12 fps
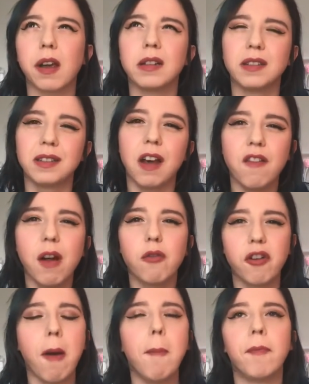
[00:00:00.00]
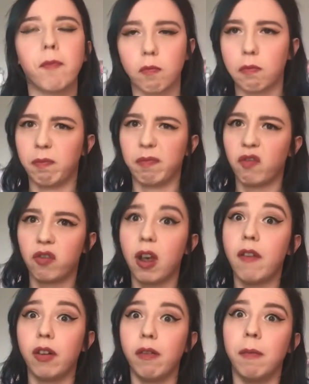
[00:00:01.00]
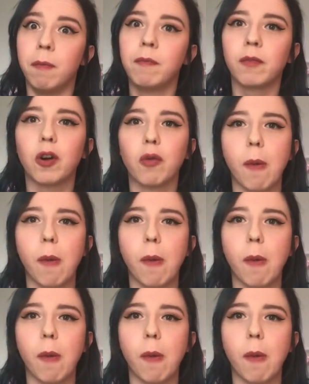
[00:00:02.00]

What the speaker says: 7 out of 10. 7. Good